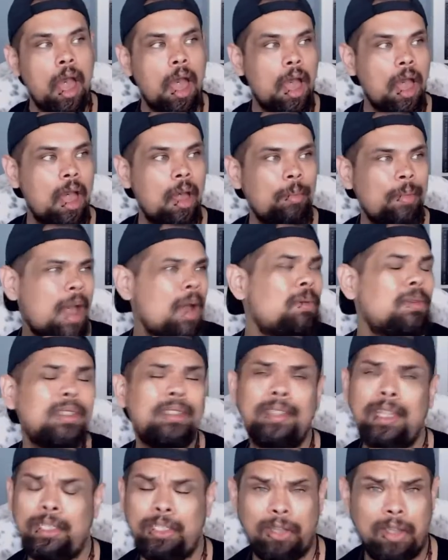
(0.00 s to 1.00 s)
I
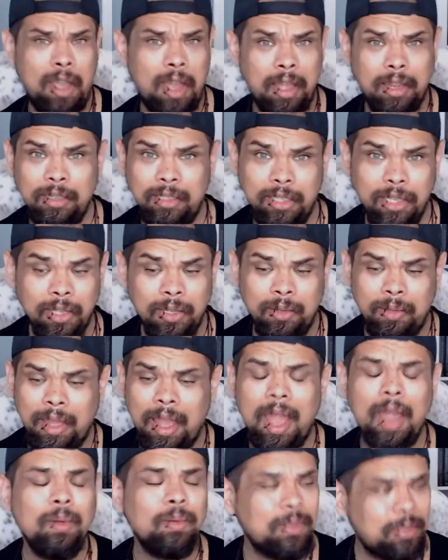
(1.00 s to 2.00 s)
was such a cunt too.
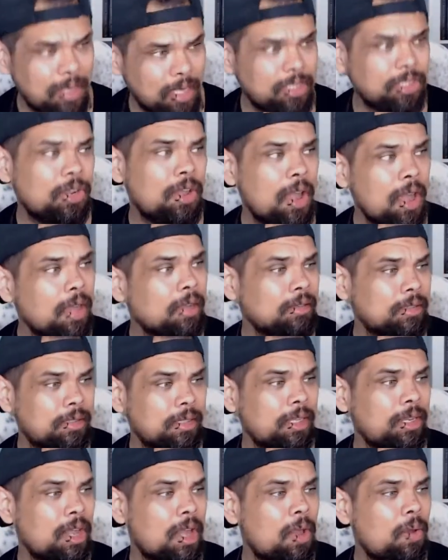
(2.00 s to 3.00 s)
Like, I was such a cunt,